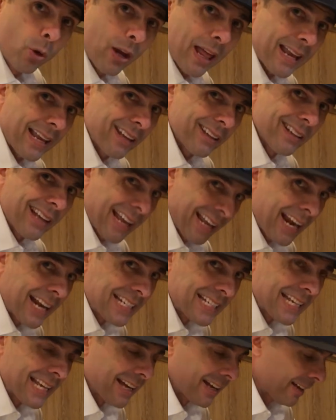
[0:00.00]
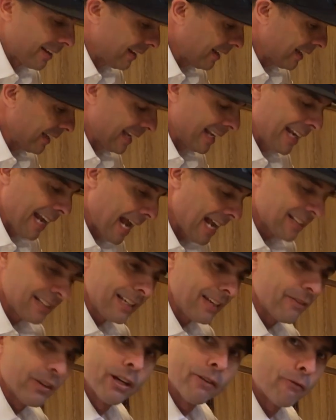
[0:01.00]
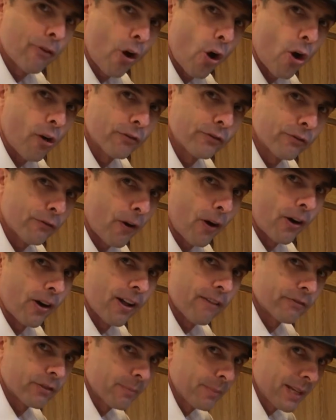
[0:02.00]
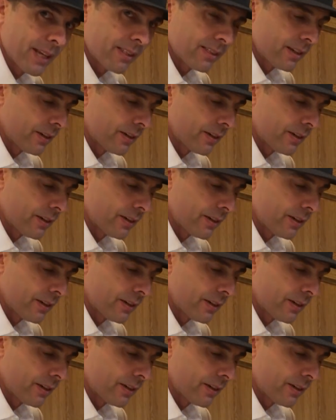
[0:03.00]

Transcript: more like an idea. Like, it hasn't even evolved far enough to be a